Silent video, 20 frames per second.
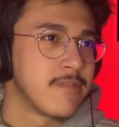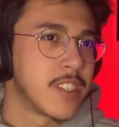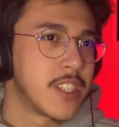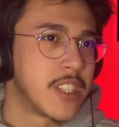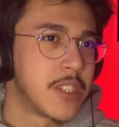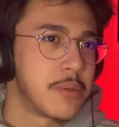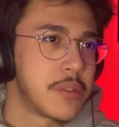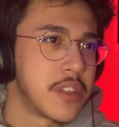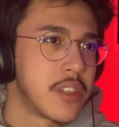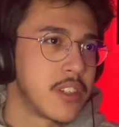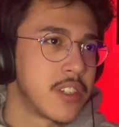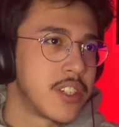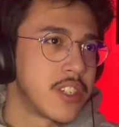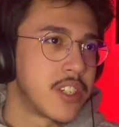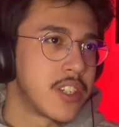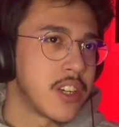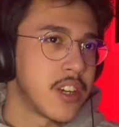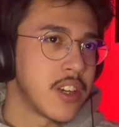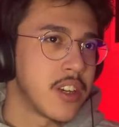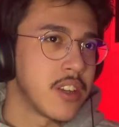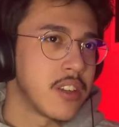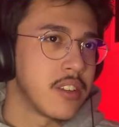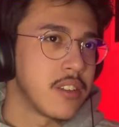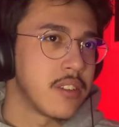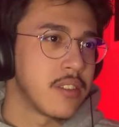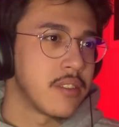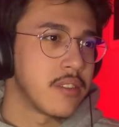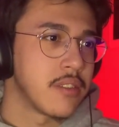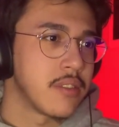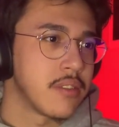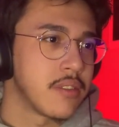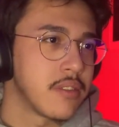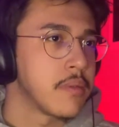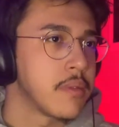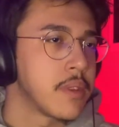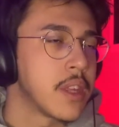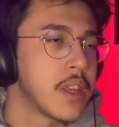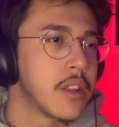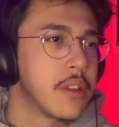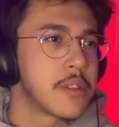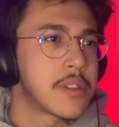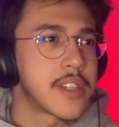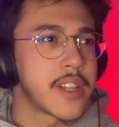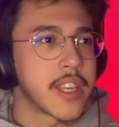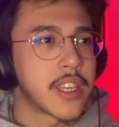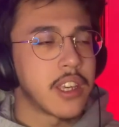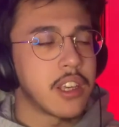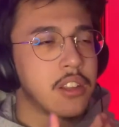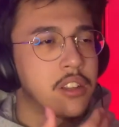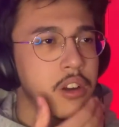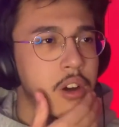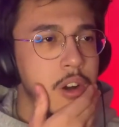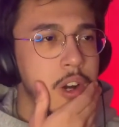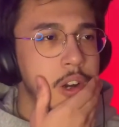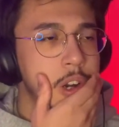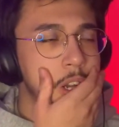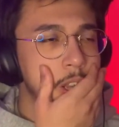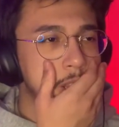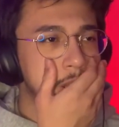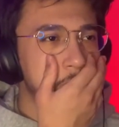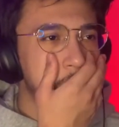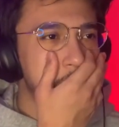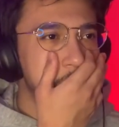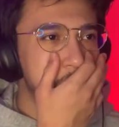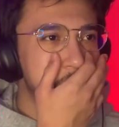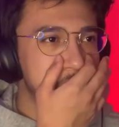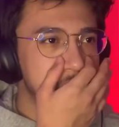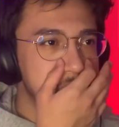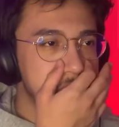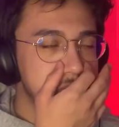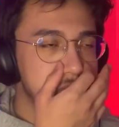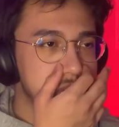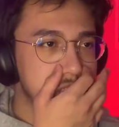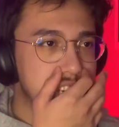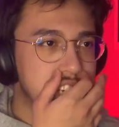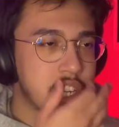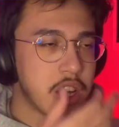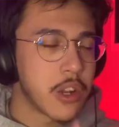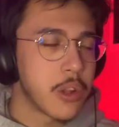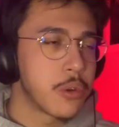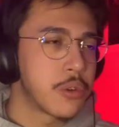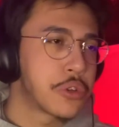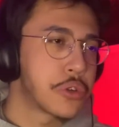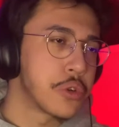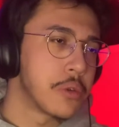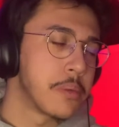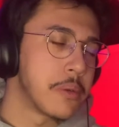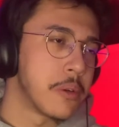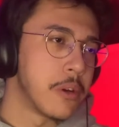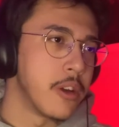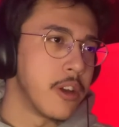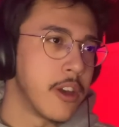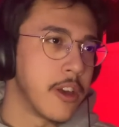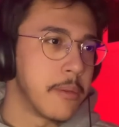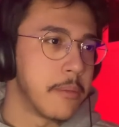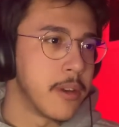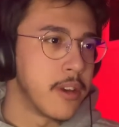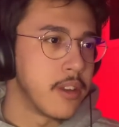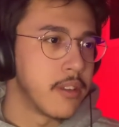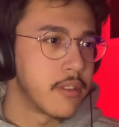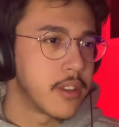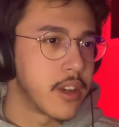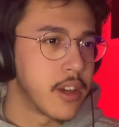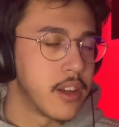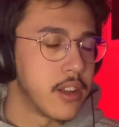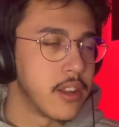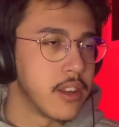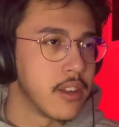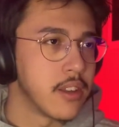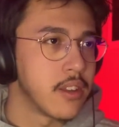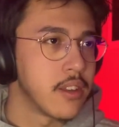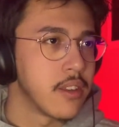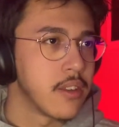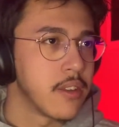He was getting shot. Looks like a dark shadow trooper helmet, kinda.